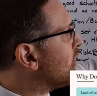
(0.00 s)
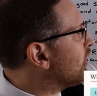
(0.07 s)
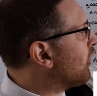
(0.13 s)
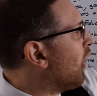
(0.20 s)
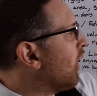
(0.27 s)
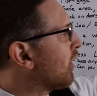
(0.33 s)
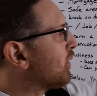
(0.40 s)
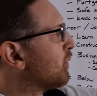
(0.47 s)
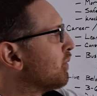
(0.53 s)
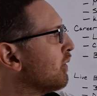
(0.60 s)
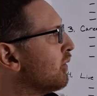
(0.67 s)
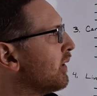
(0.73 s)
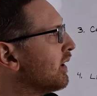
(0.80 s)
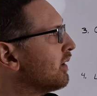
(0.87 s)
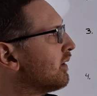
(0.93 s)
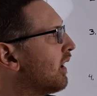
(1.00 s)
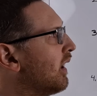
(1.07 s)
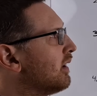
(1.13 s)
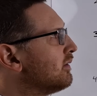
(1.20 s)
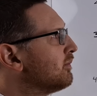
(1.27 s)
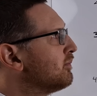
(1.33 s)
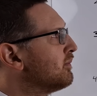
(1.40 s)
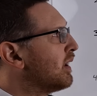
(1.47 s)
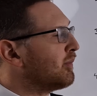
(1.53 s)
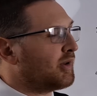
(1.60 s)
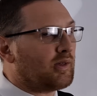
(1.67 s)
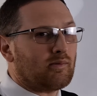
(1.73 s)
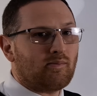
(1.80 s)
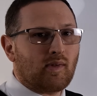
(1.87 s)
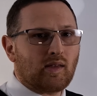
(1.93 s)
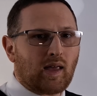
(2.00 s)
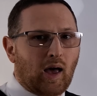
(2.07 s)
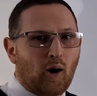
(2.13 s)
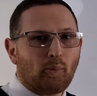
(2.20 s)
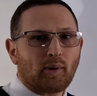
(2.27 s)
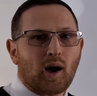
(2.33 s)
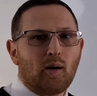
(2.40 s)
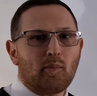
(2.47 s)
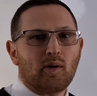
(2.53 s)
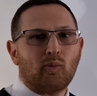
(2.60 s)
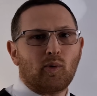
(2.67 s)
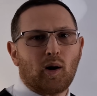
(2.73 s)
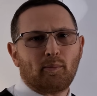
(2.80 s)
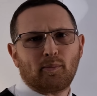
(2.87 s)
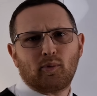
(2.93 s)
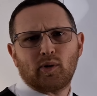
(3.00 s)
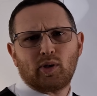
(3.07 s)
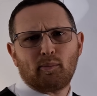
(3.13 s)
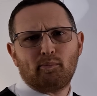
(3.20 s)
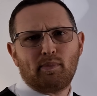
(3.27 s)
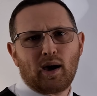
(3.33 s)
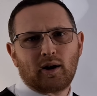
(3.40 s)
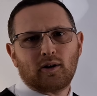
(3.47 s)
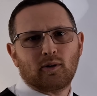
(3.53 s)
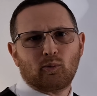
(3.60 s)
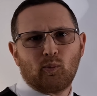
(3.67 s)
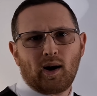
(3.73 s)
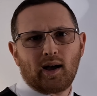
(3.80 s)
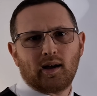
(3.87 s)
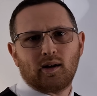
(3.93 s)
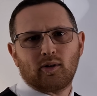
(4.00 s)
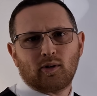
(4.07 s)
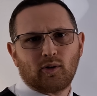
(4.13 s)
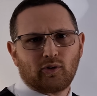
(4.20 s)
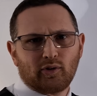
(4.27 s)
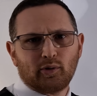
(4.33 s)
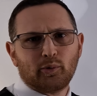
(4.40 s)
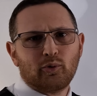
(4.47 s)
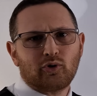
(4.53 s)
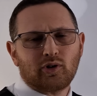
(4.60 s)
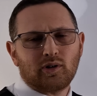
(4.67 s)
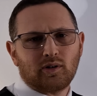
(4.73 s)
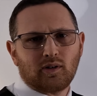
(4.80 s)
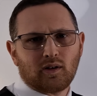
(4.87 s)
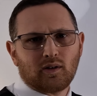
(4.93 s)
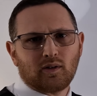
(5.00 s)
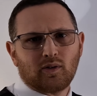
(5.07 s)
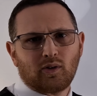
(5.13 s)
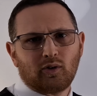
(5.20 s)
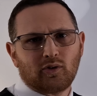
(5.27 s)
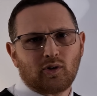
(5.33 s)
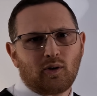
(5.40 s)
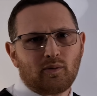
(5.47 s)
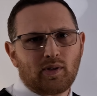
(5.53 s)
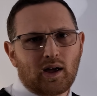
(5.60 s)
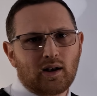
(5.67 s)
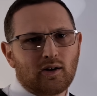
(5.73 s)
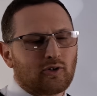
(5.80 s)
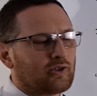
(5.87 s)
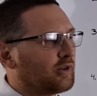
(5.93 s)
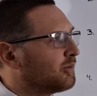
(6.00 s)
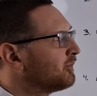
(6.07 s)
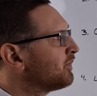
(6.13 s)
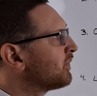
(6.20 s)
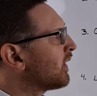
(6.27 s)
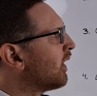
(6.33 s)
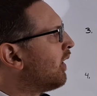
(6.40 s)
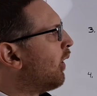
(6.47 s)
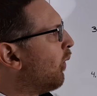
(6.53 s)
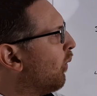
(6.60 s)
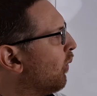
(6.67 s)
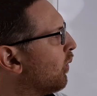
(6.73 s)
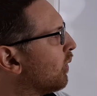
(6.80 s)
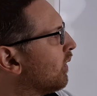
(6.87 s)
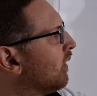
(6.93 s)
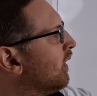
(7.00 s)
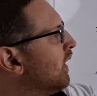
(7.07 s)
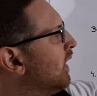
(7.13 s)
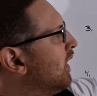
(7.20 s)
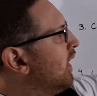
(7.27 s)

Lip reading: you, talk through it, and maybe help come up with a better way or a solution to solve that issue? Or